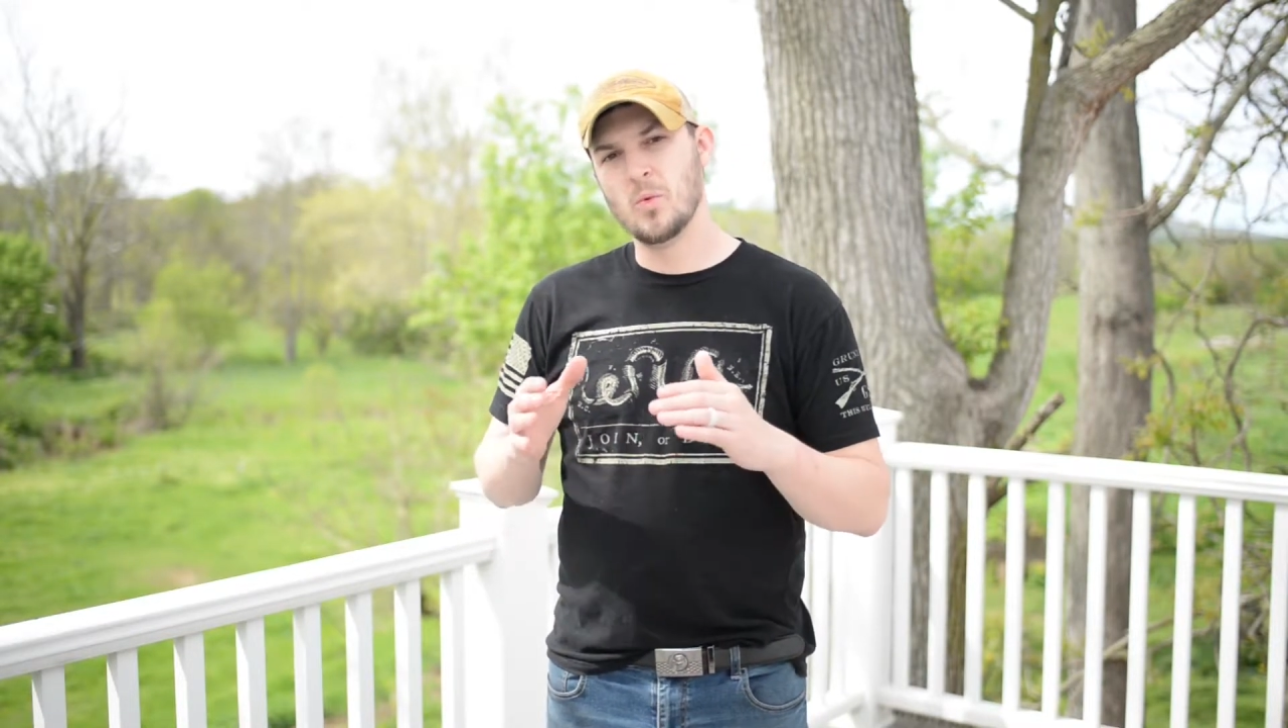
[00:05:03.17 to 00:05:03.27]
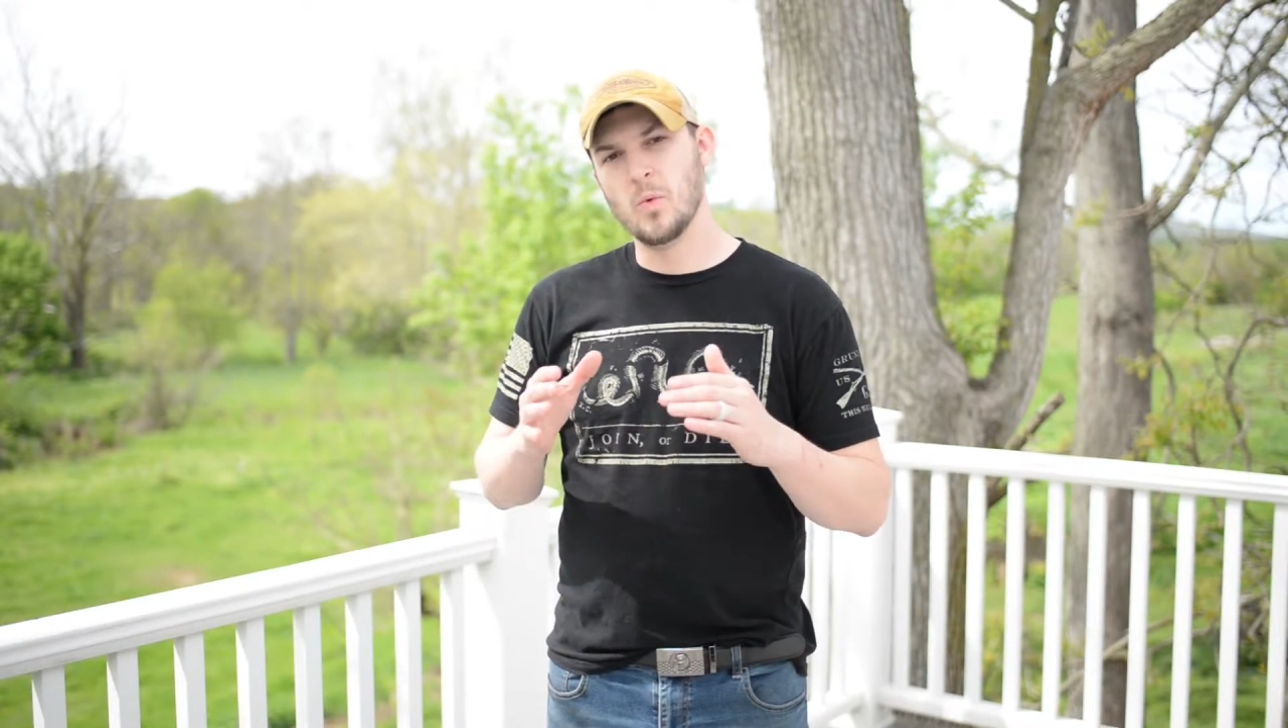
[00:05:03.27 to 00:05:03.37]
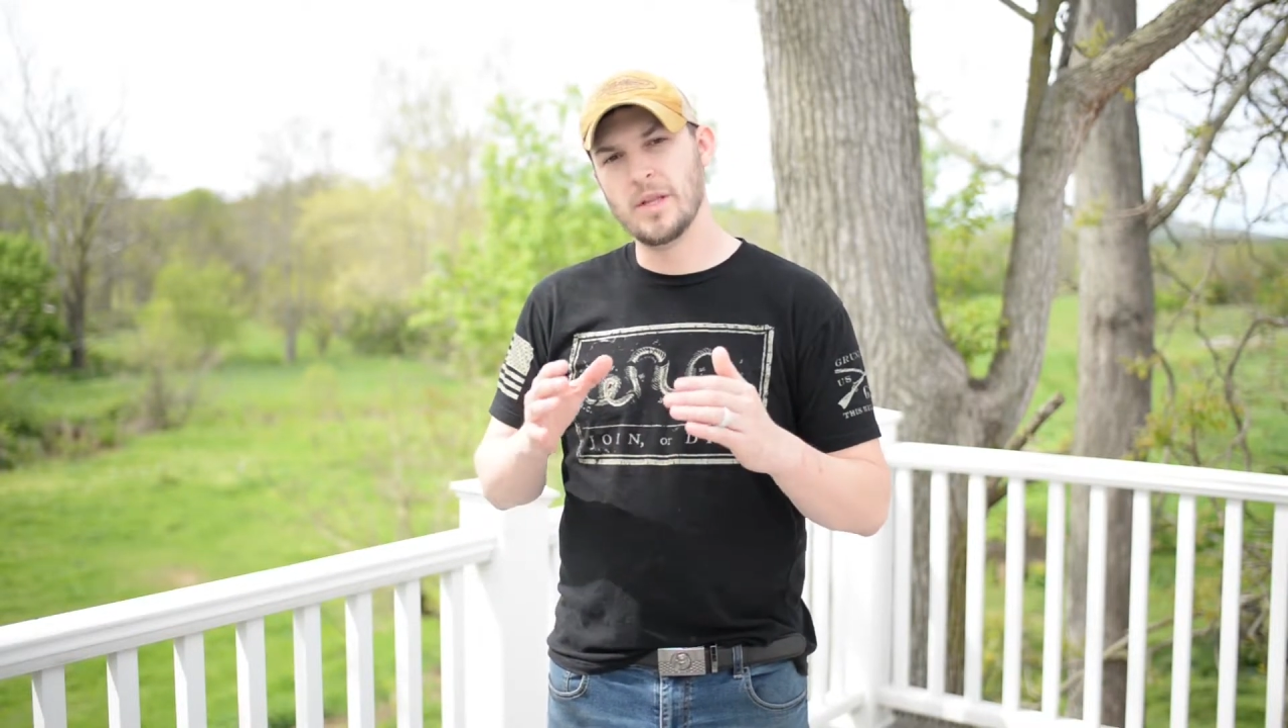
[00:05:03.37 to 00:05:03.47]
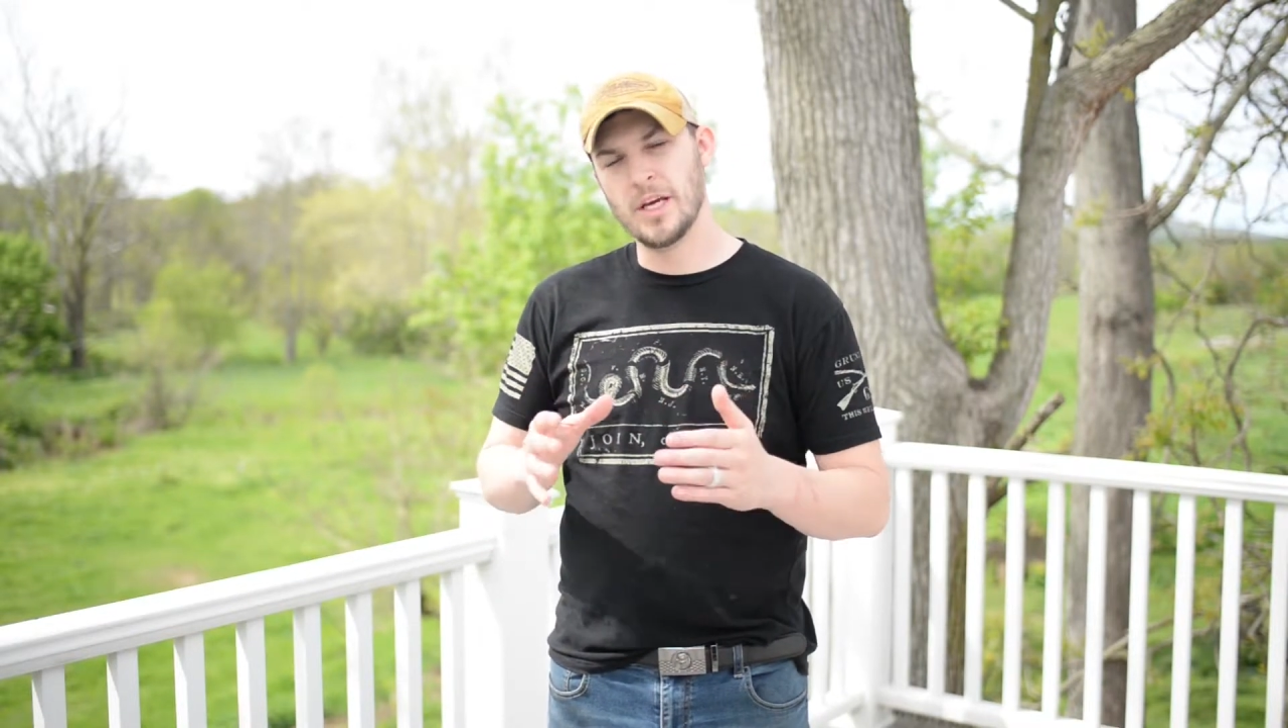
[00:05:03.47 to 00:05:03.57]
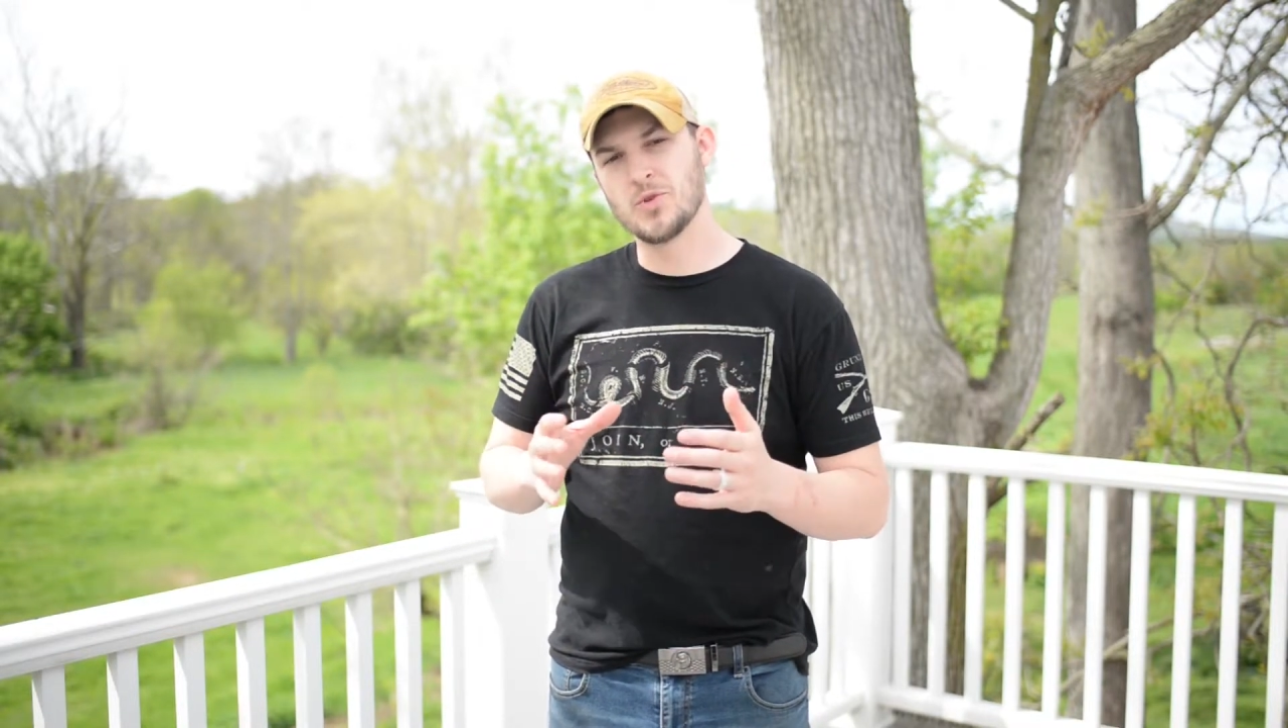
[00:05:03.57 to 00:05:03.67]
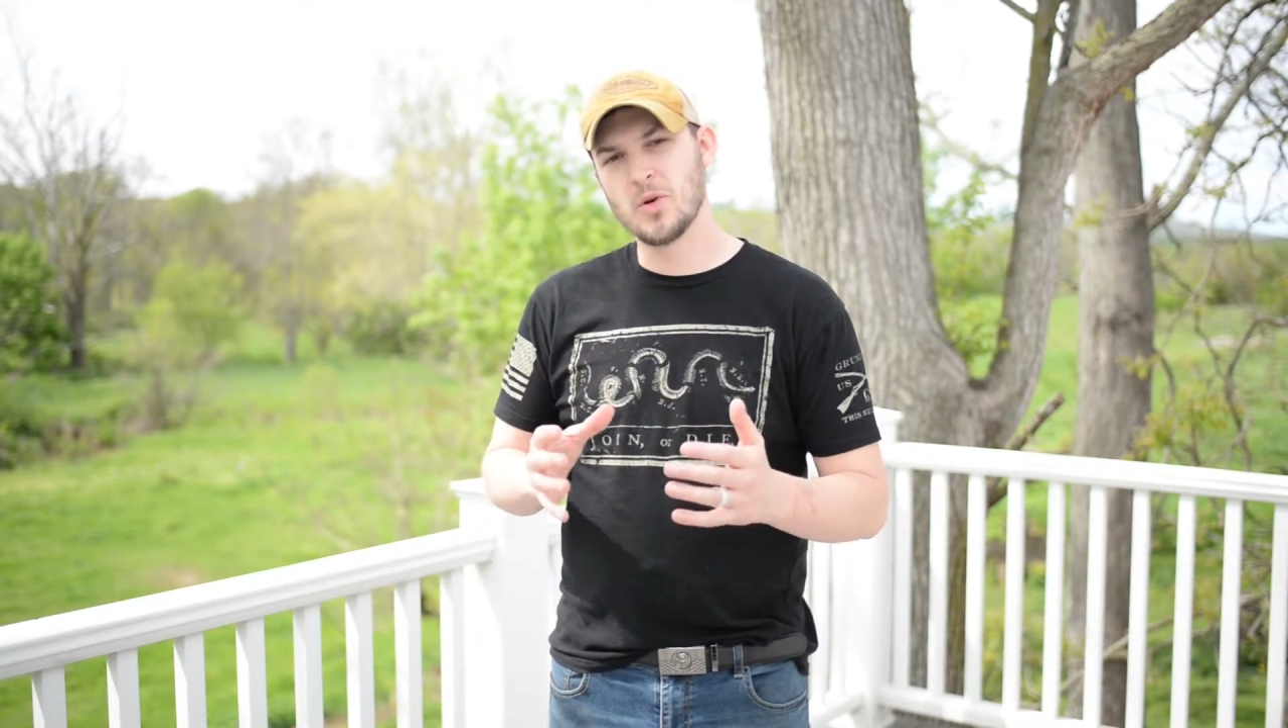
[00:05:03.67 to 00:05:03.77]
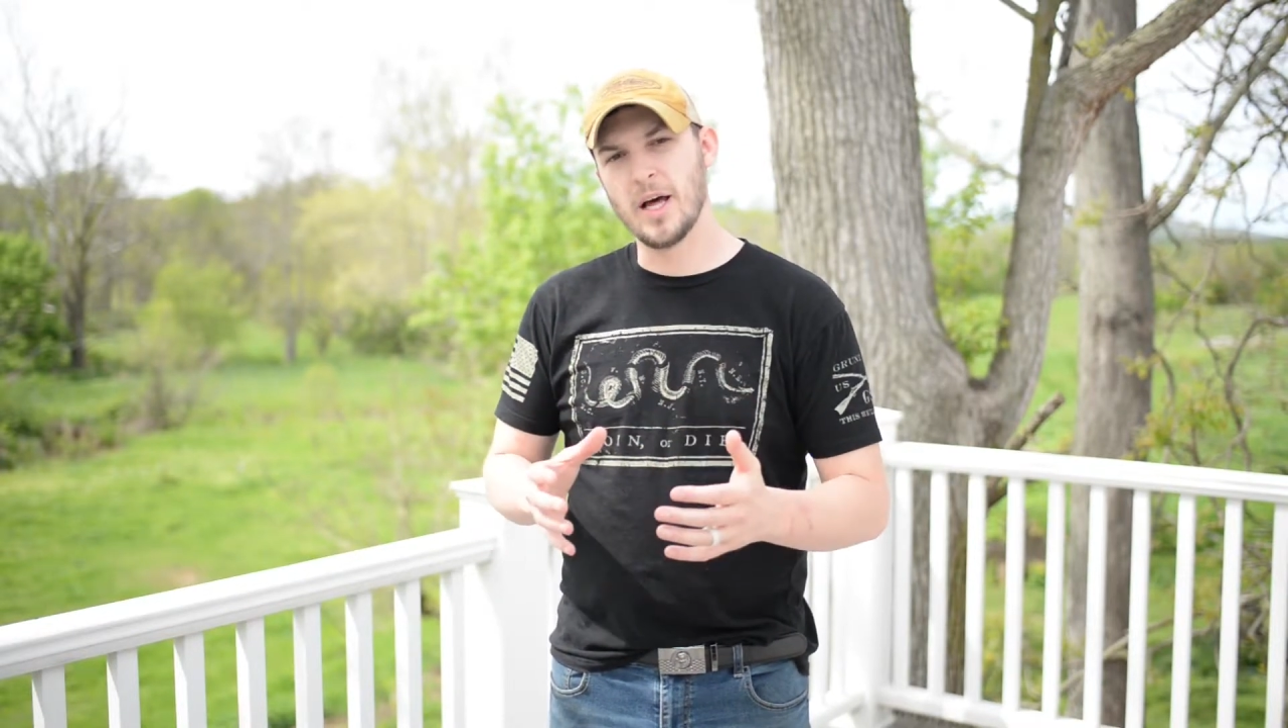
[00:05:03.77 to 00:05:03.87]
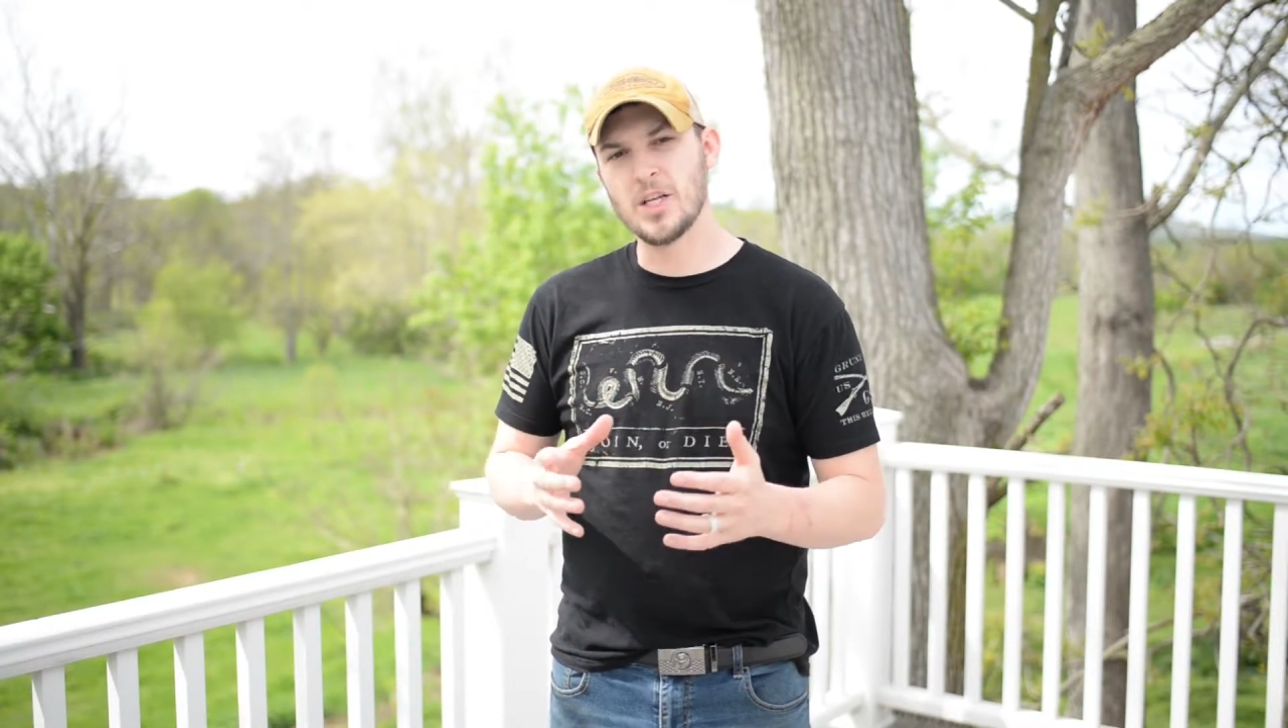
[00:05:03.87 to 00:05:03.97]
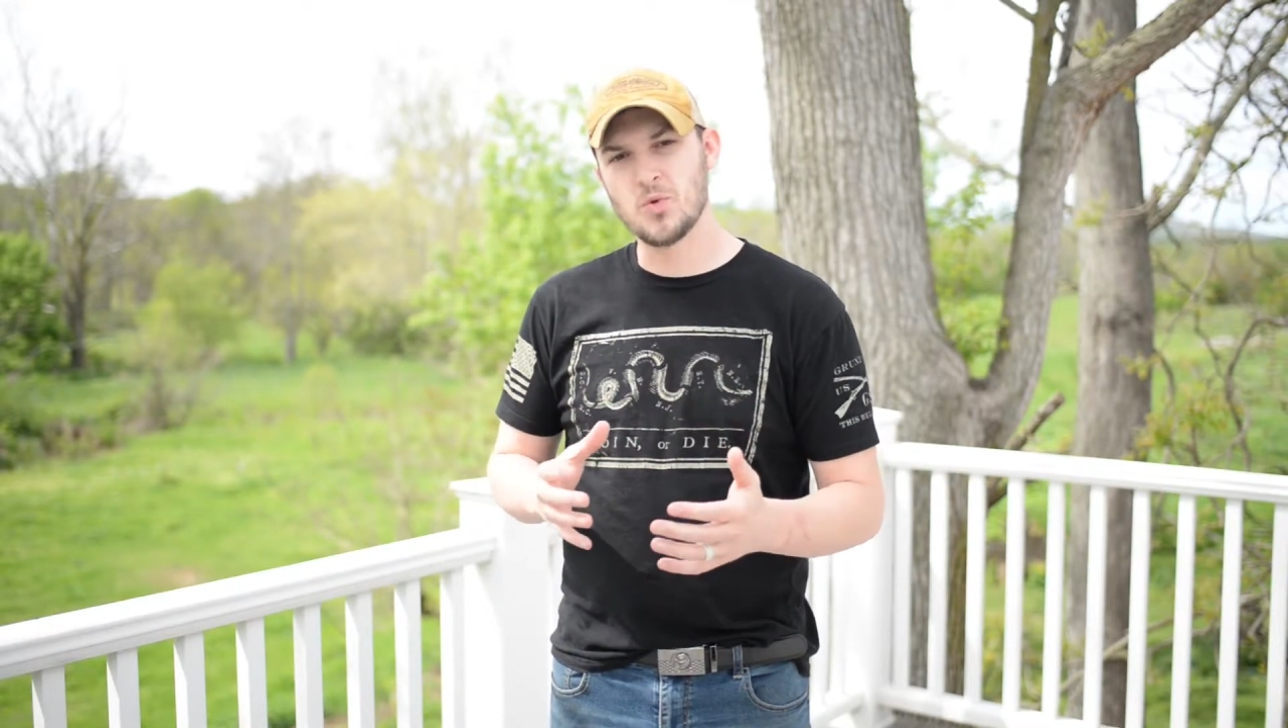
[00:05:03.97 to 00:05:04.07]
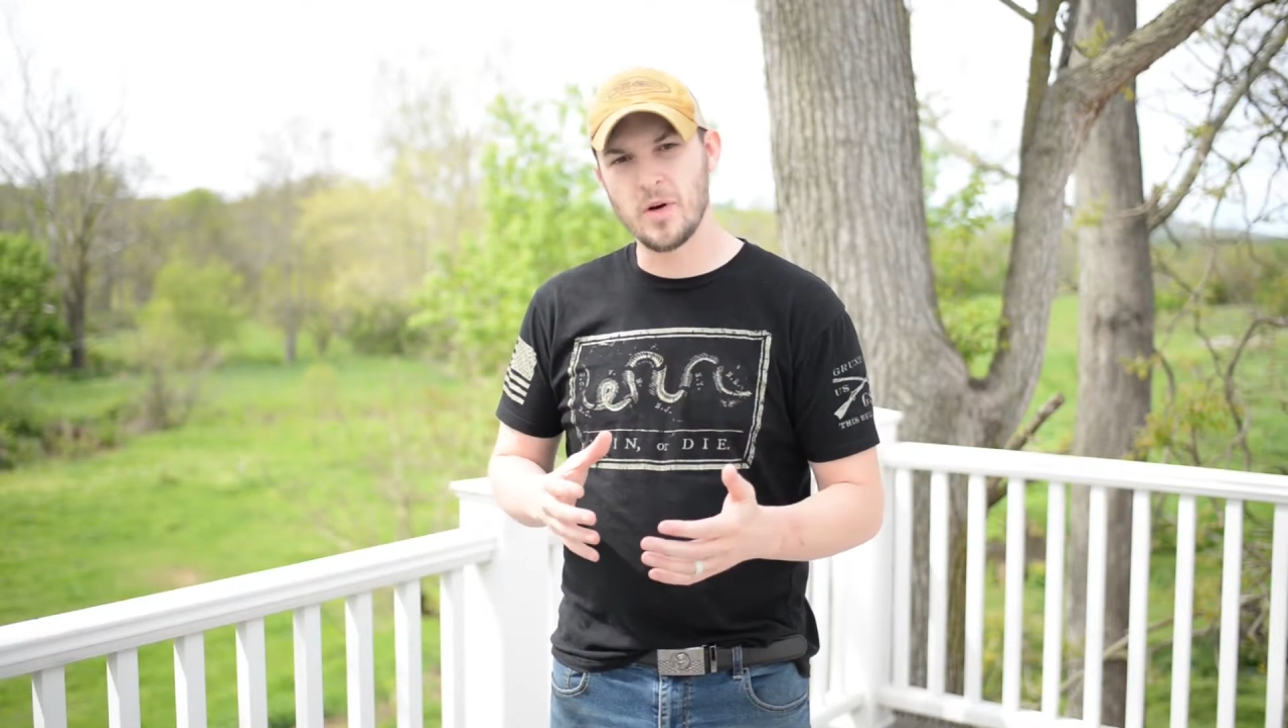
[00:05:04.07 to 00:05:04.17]
when the
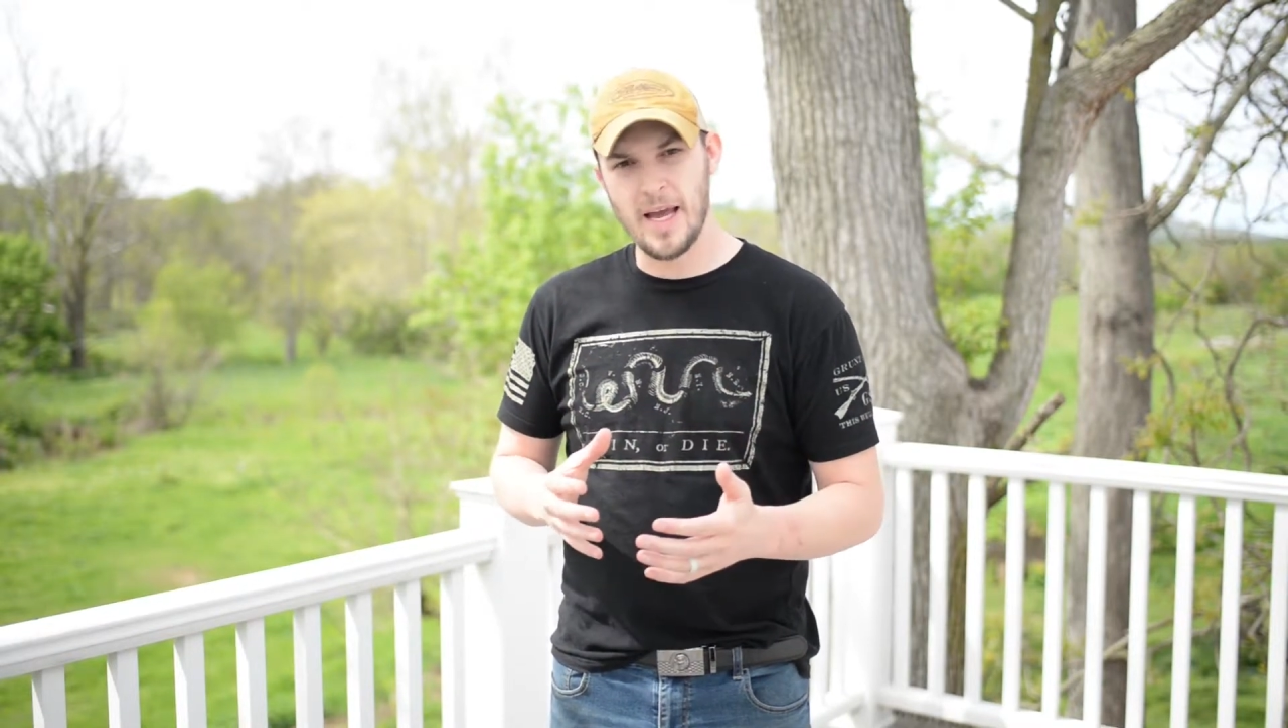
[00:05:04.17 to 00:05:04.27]
Israelites were